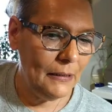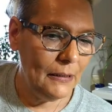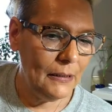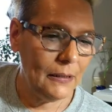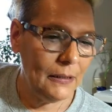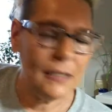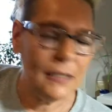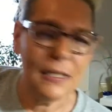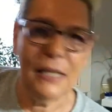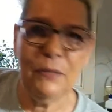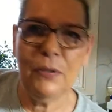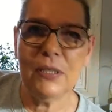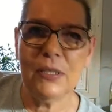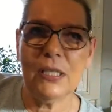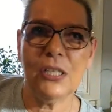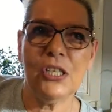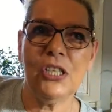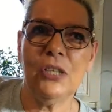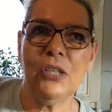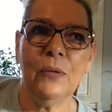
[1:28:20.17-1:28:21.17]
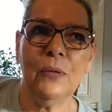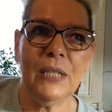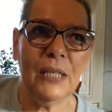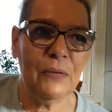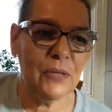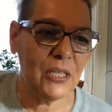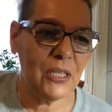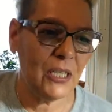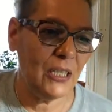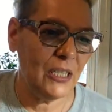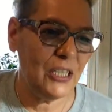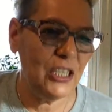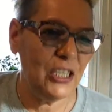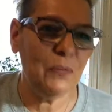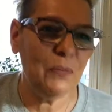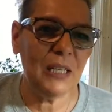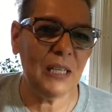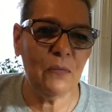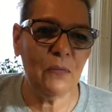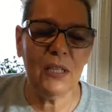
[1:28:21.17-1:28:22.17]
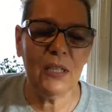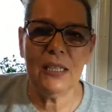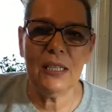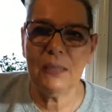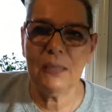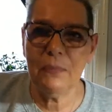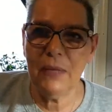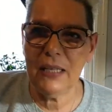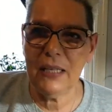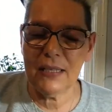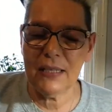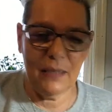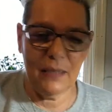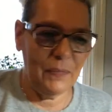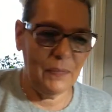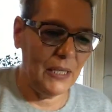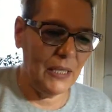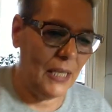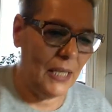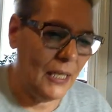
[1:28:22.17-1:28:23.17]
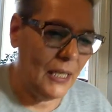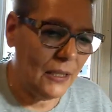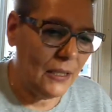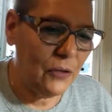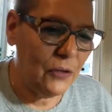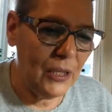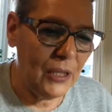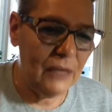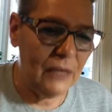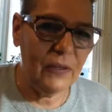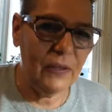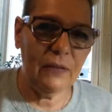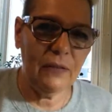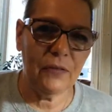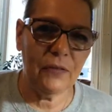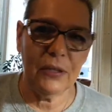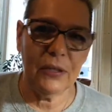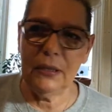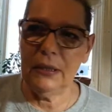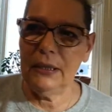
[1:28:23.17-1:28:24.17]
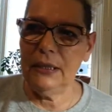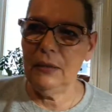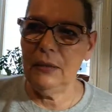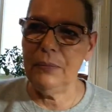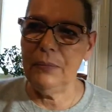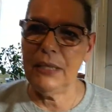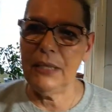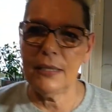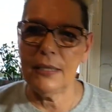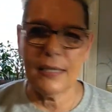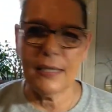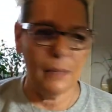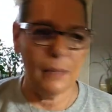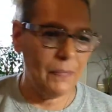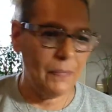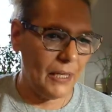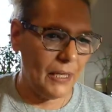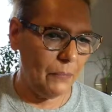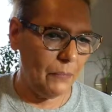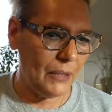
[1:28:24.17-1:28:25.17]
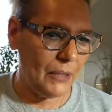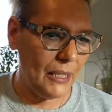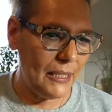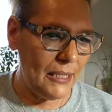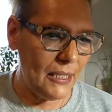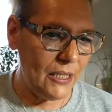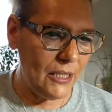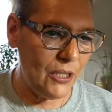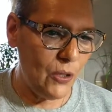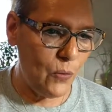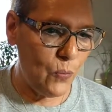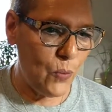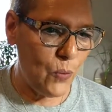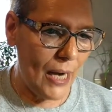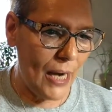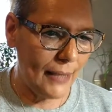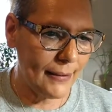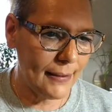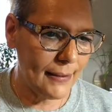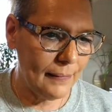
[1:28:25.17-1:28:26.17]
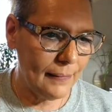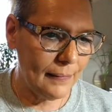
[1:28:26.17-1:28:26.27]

because I wasn't sure what I was going to do, but I wanted to make something. I had a craving for a little bit of something, but I didn't know what.